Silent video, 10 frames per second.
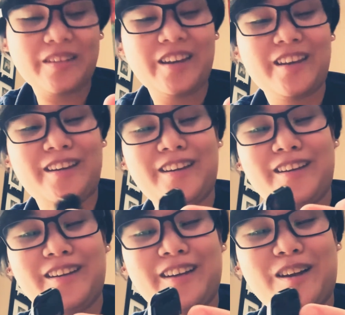
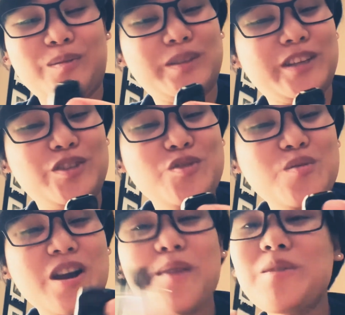and I was like, you know
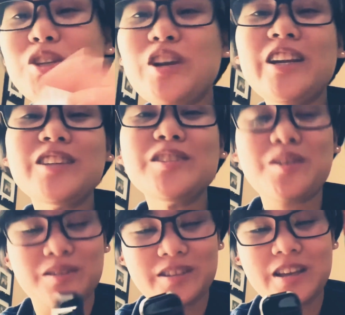what, I'm gonna try Nick
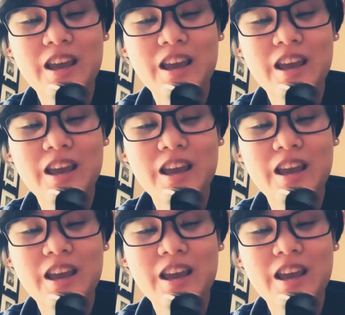salts.